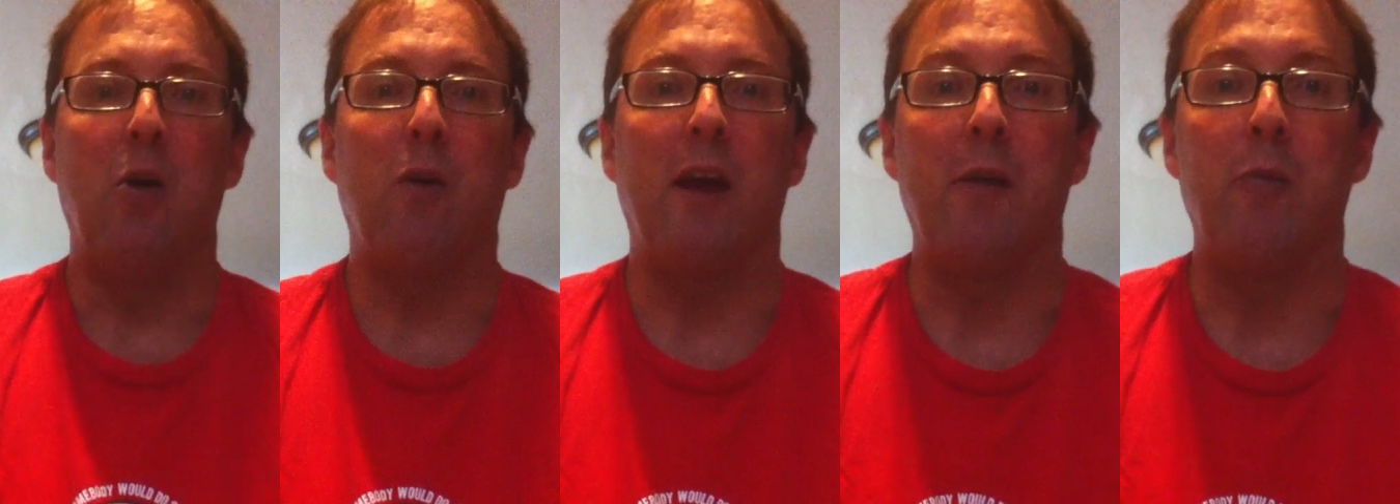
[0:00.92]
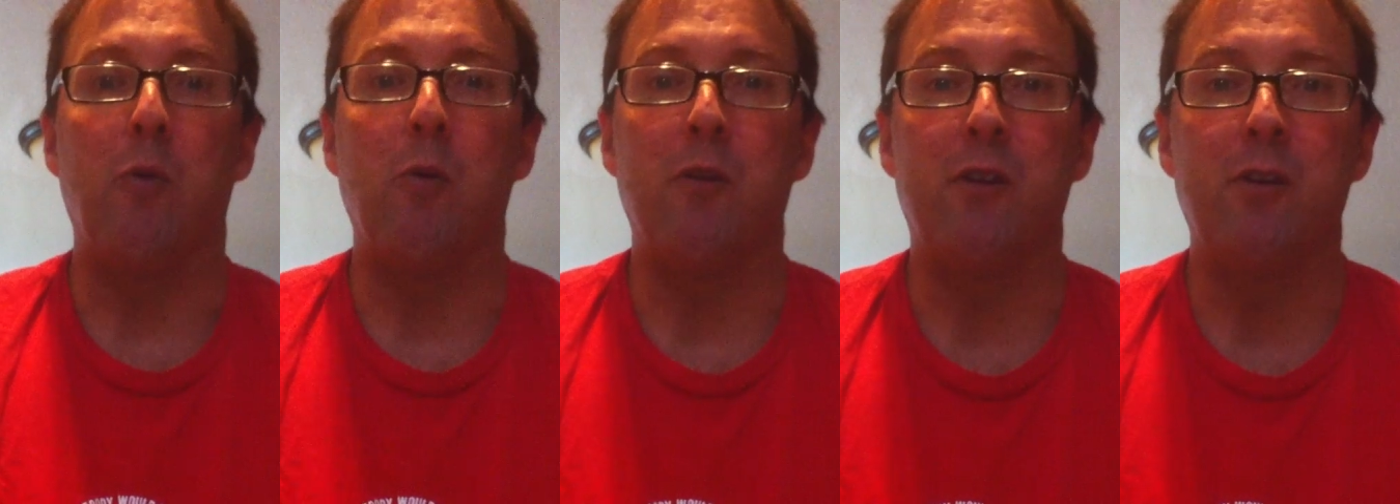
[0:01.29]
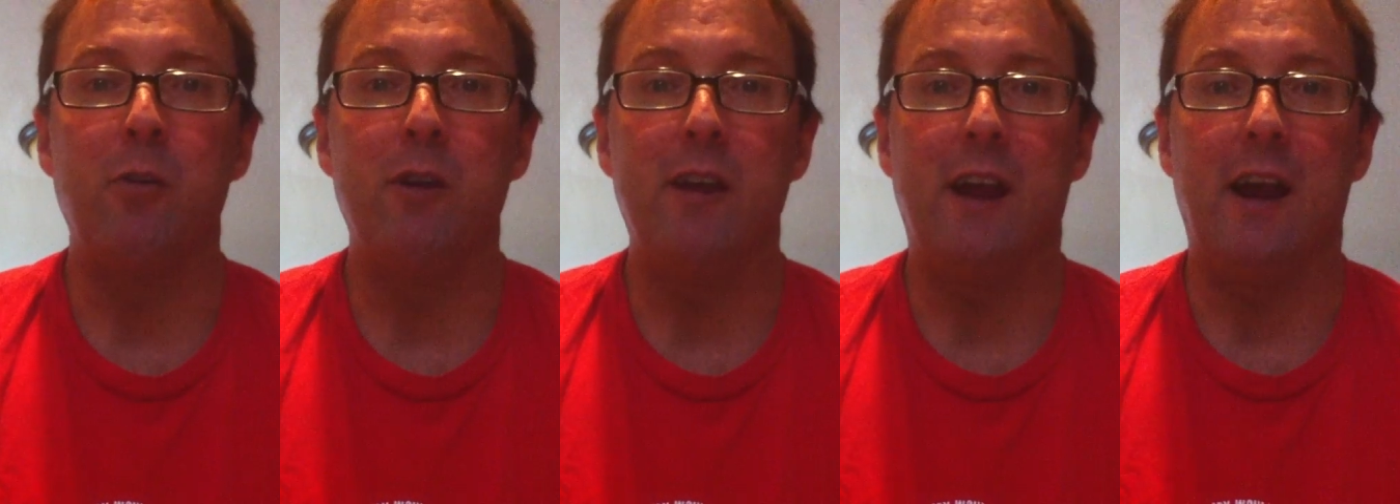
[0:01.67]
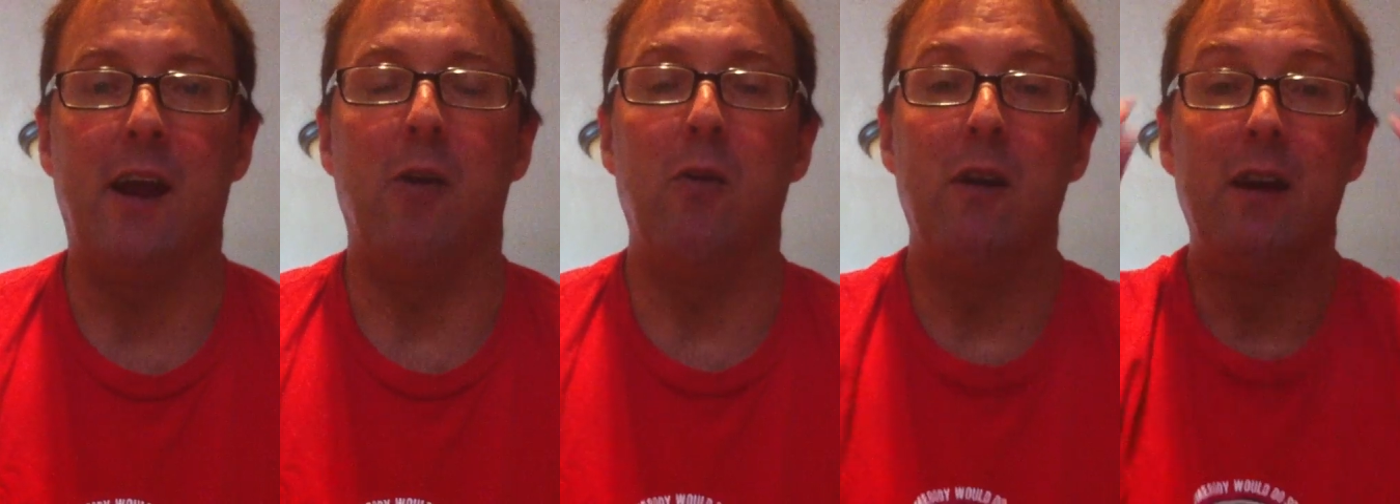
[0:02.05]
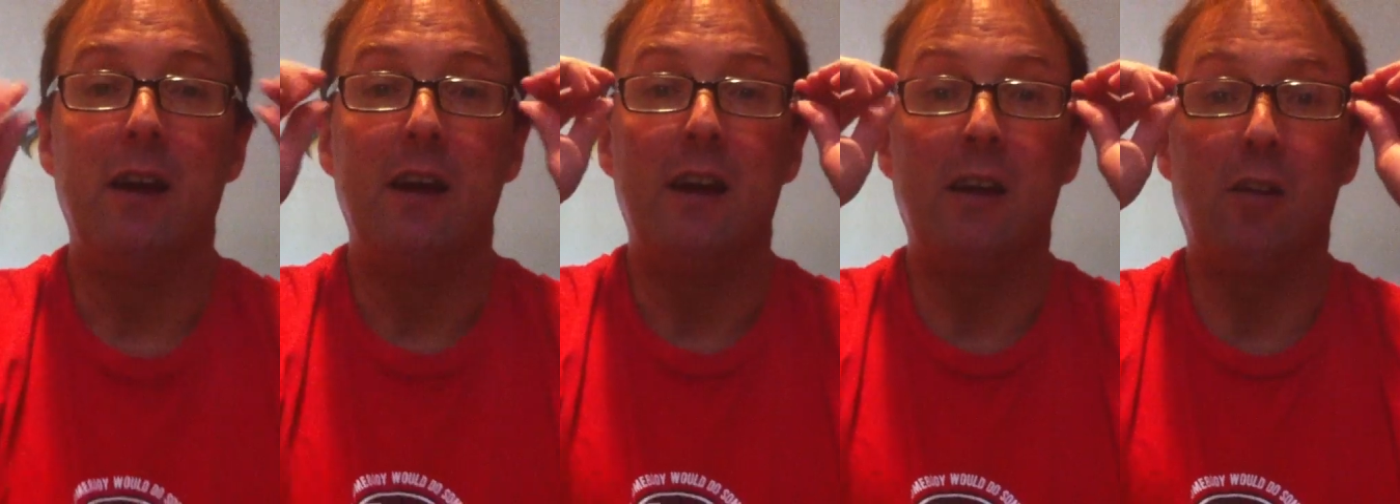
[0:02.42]
Okay, what we're doing now
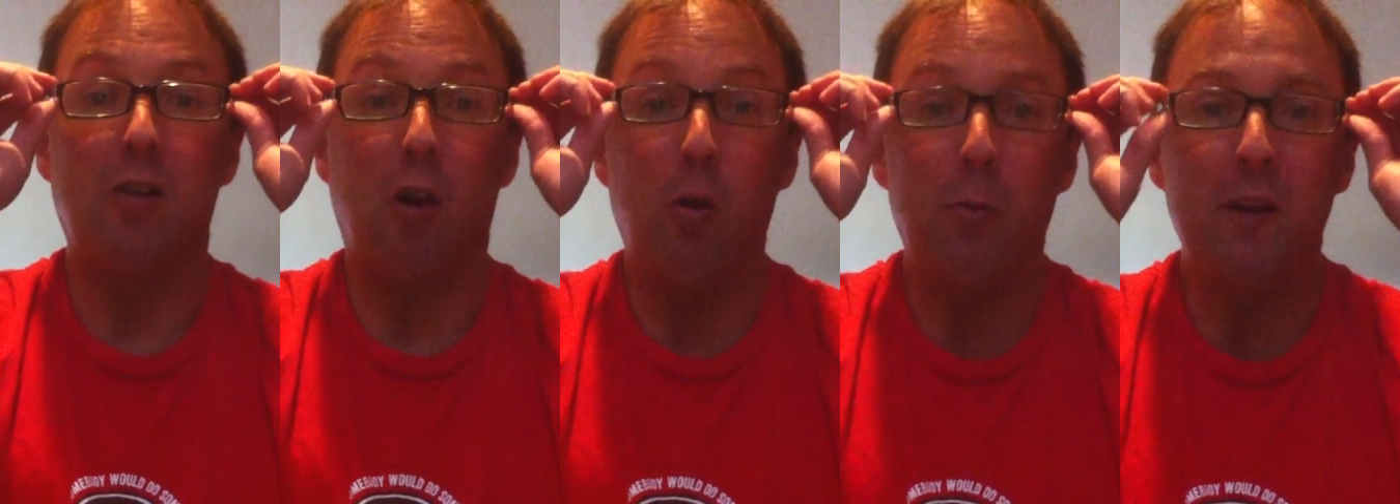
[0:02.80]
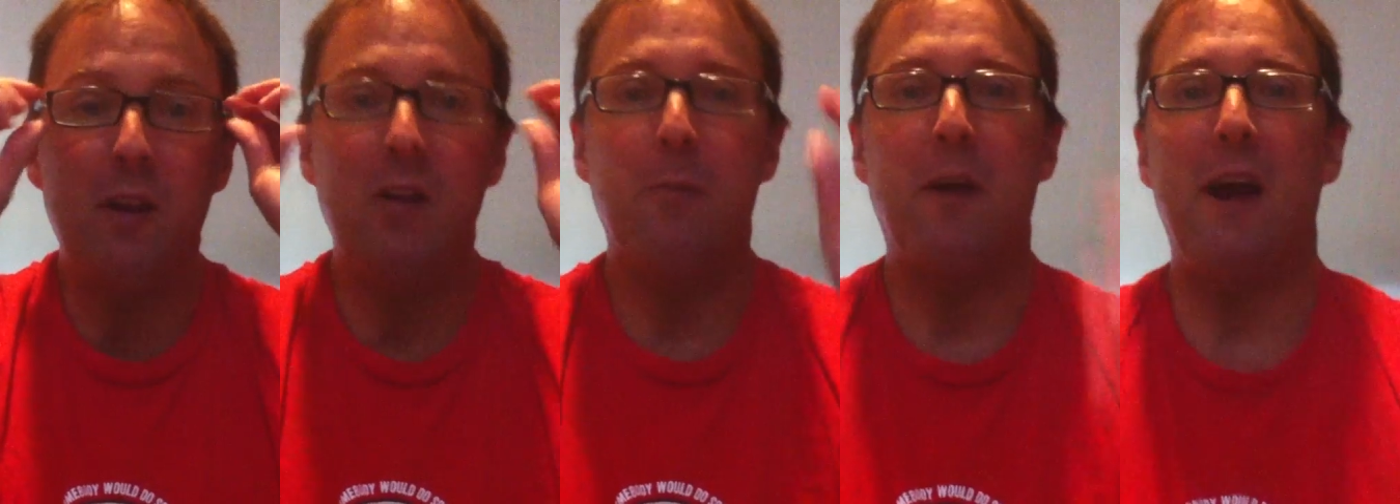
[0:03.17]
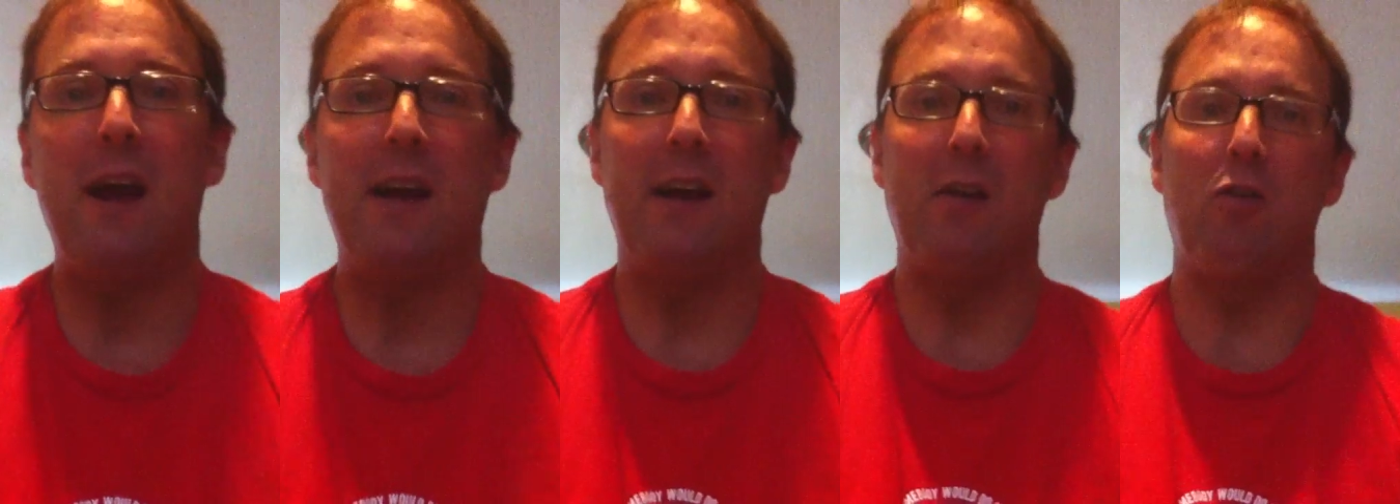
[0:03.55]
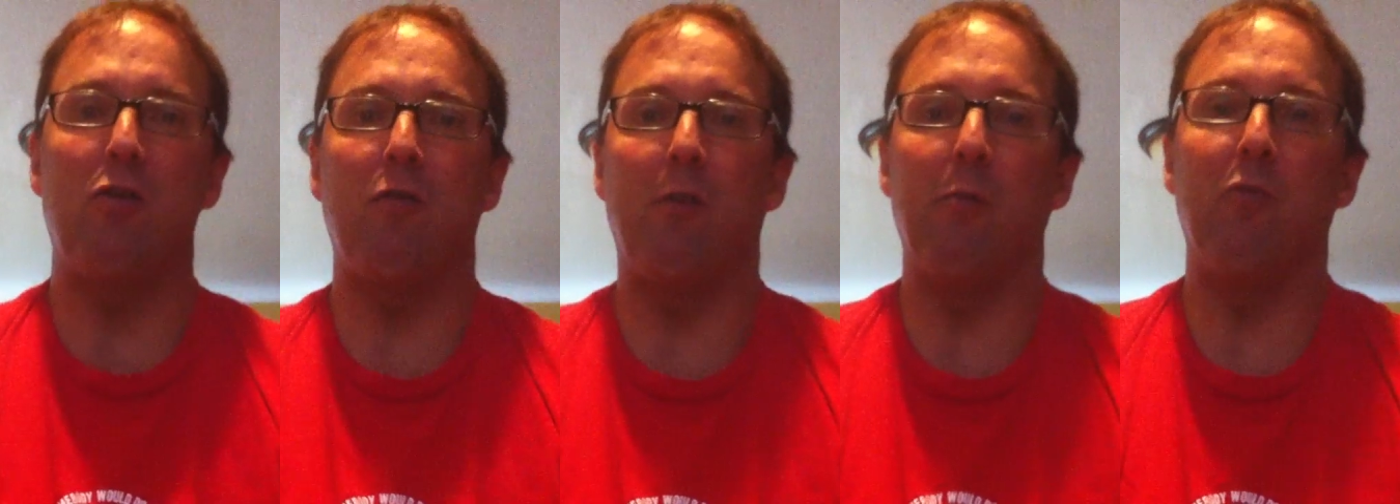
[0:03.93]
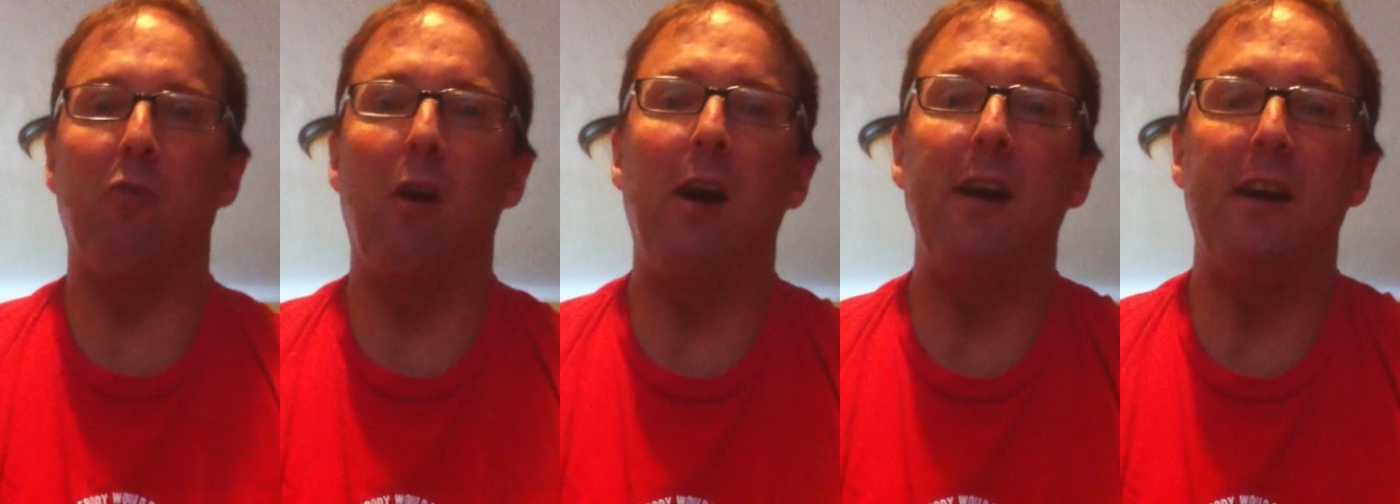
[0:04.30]
is opening a package from
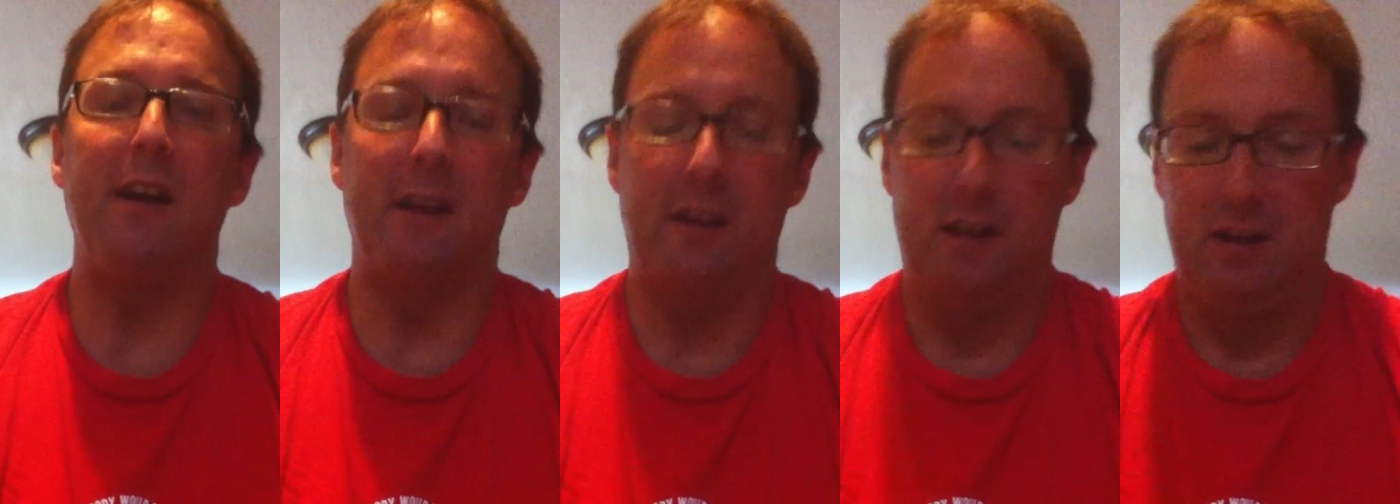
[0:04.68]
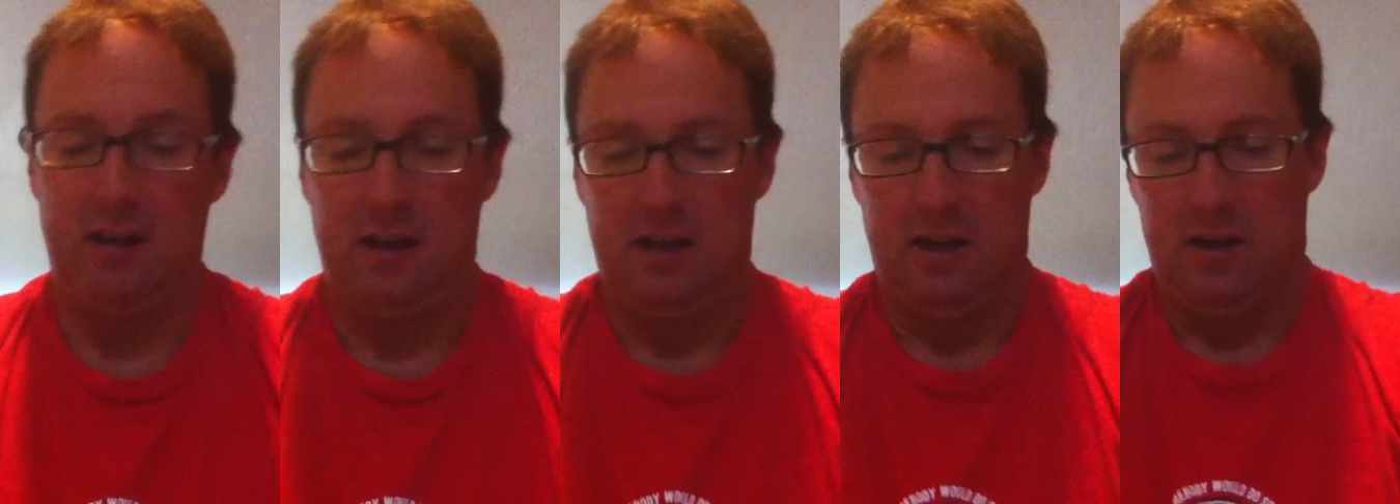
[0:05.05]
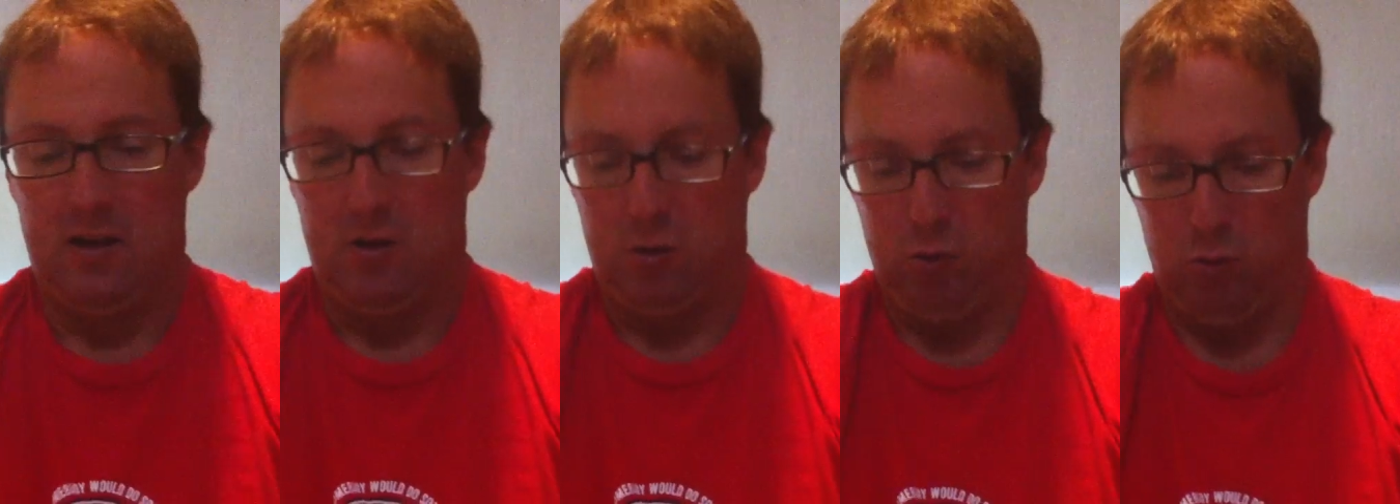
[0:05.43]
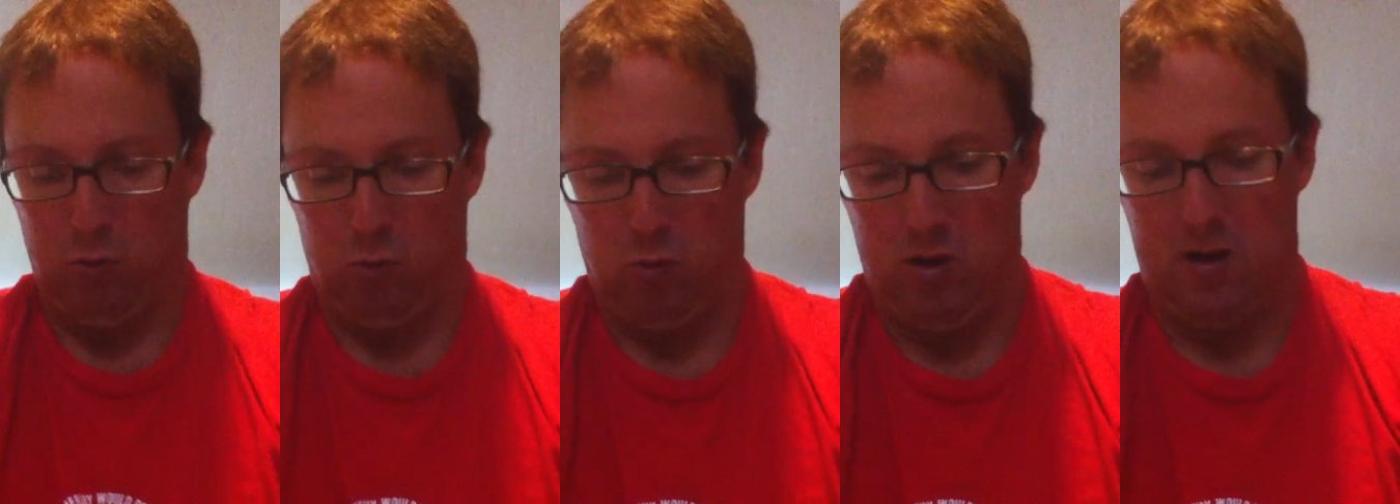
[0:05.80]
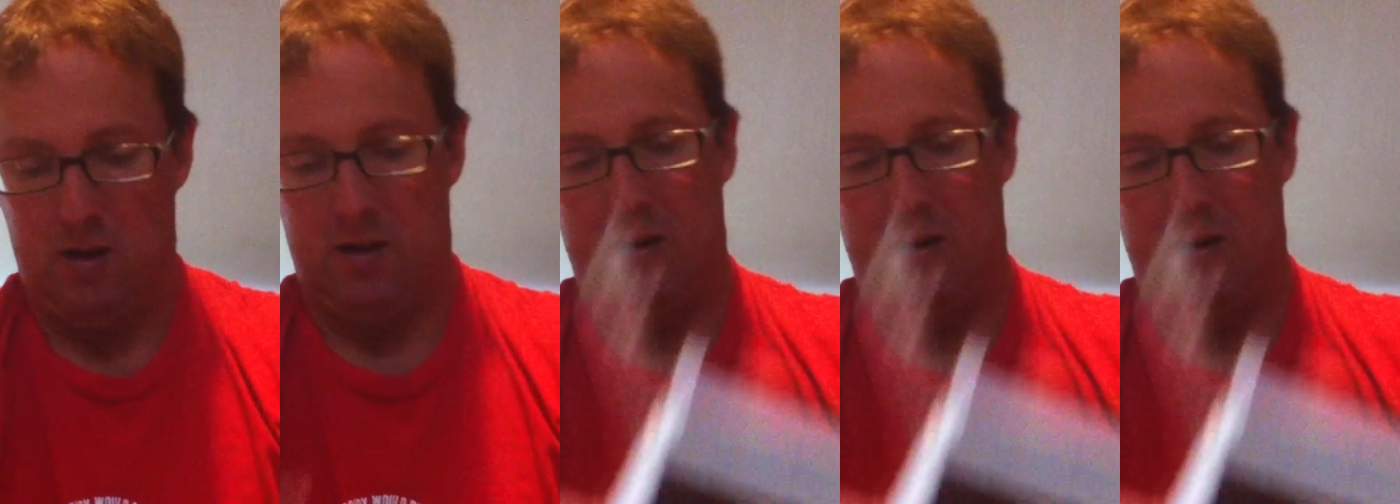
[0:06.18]
Ryan, who,